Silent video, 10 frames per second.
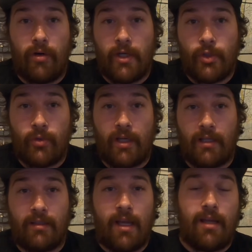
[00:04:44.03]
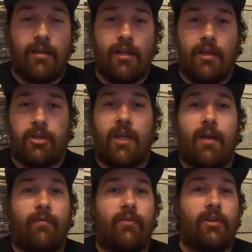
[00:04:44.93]
history like that, you
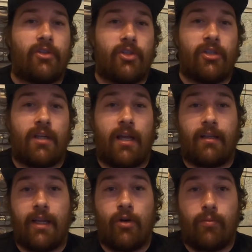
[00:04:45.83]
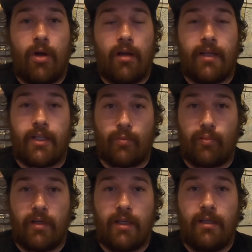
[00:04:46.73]
got villages like Elkmont. That's a
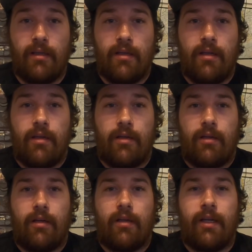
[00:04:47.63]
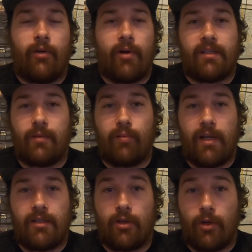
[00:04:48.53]
pretty interesting
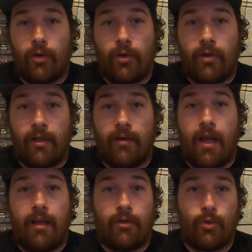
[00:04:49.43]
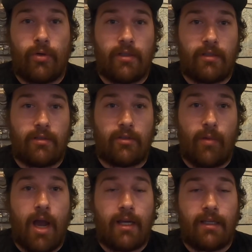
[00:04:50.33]
place to learn and enjoy some
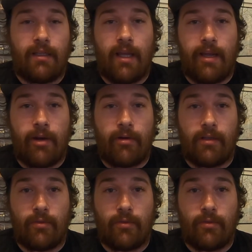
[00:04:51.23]
hiking in that area, as